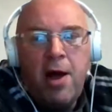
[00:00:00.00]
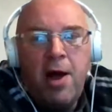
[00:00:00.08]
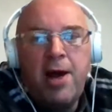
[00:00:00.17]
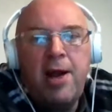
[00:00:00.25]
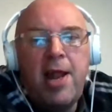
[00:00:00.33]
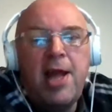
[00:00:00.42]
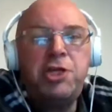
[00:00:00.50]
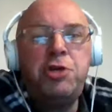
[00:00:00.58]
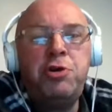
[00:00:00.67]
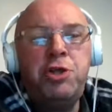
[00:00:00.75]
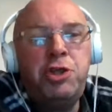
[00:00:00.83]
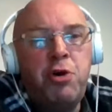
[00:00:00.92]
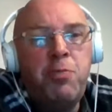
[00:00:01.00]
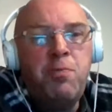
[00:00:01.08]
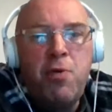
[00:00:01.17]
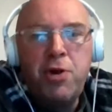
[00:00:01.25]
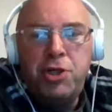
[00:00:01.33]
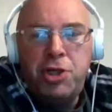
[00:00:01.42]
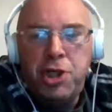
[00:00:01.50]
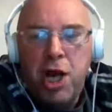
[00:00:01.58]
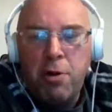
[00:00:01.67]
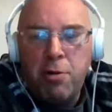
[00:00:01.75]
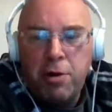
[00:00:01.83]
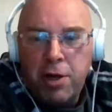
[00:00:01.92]
I'm glad you enjoyed my
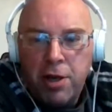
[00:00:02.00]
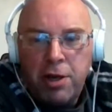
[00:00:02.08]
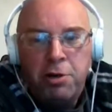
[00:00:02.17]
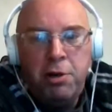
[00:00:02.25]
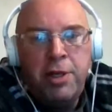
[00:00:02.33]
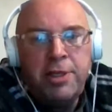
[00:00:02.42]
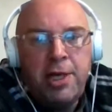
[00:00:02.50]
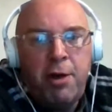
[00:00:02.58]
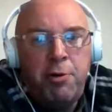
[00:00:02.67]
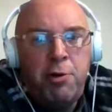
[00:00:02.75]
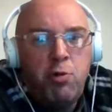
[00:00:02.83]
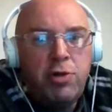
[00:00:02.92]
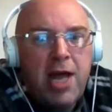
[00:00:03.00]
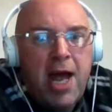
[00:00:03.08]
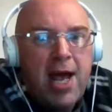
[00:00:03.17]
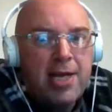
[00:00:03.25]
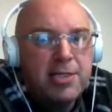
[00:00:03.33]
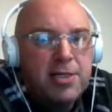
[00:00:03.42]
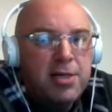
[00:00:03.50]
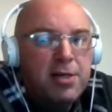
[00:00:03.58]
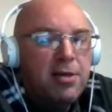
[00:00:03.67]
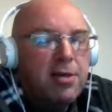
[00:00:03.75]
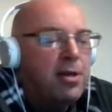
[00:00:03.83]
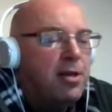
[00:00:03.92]
joke. You can tell your dad.
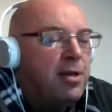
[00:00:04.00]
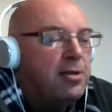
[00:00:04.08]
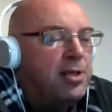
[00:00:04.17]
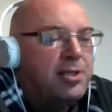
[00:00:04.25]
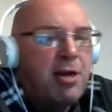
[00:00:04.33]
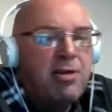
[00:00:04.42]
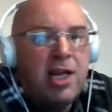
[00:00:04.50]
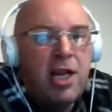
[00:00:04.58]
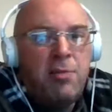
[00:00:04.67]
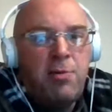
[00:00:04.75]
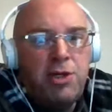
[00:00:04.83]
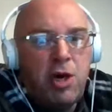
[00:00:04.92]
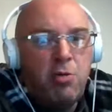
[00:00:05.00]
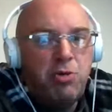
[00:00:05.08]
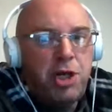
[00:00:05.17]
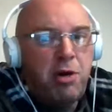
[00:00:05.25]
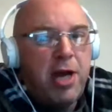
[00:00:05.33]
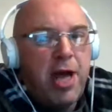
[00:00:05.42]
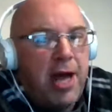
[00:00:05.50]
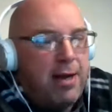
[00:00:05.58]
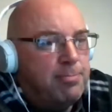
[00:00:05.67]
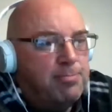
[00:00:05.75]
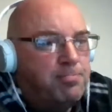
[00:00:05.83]
Just don't tell him he told you, Cat.